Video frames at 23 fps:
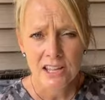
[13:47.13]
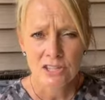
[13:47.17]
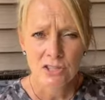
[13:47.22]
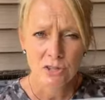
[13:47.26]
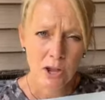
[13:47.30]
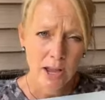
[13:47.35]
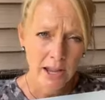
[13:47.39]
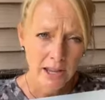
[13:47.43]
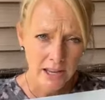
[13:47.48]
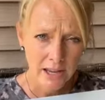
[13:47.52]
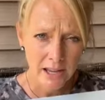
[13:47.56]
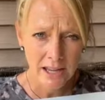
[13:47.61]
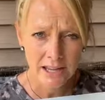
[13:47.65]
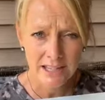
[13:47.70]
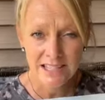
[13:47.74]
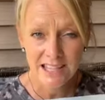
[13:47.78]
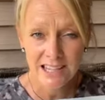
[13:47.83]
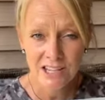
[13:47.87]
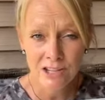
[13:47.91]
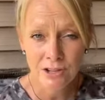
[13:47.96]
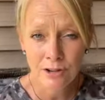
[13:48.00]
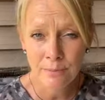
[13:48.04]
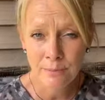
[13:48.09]
so I can
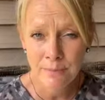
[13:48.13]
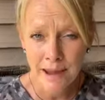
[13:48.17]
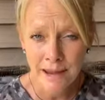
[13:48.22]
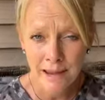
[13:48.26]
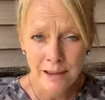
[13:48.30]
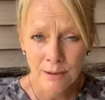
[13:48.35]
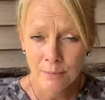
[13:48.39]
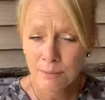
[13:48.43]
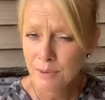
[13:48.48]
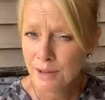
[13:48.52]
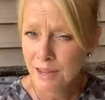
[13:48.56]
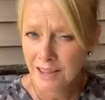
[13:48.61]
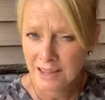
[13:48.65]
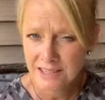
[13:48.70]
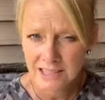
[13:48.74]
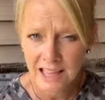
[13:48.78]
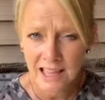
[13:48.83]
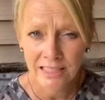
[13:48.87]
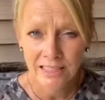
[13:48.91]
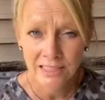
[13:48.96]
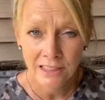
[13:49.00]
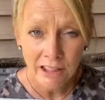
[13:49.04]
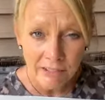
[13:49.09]
continue to make them
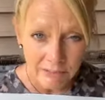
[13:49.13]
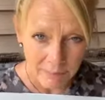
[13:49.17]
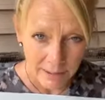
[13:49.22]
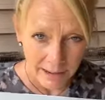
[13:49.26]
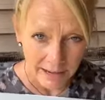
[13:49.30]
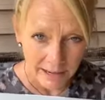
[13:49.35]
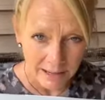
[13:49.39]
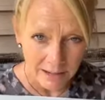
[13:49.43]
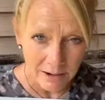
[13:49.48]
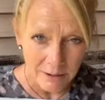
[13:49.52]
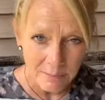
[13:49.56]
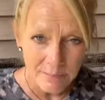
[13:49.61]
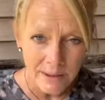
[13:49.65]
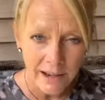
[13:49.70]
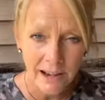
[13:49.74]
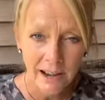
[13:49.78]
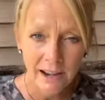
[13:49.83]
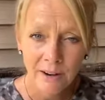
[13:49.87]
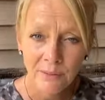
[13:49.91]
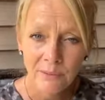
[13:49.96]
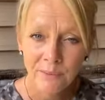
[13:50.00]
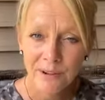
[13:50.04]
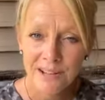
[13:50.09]
because I love making them
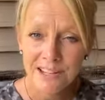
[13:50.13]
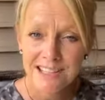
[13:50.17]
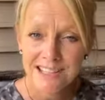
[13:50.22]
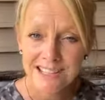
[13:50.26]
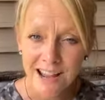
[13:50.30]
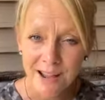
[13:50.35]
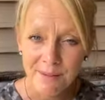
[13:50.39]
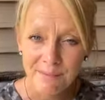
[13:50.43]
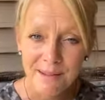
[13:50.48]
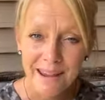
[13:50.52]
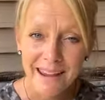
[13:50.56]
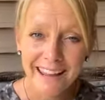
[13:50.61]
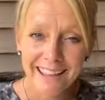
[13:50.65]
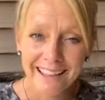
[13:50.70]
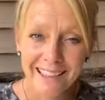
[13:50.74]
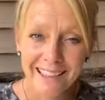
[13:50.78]
and I don't want to stop